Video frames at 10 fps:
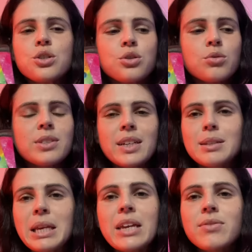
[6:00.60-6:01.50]
do. It's like
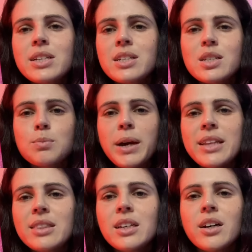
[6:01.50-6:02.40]
even
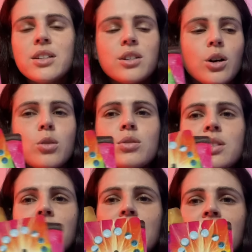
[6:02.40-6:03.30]
despite the unknowns,
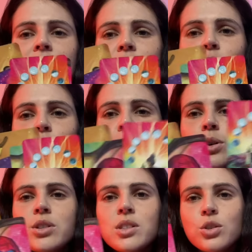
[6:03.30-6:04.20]
you know,
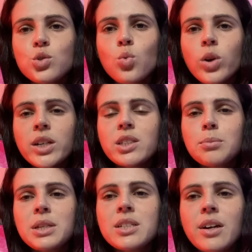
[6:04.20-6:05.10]
there's there's work to
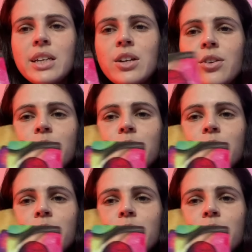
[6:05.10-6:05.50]
be done here.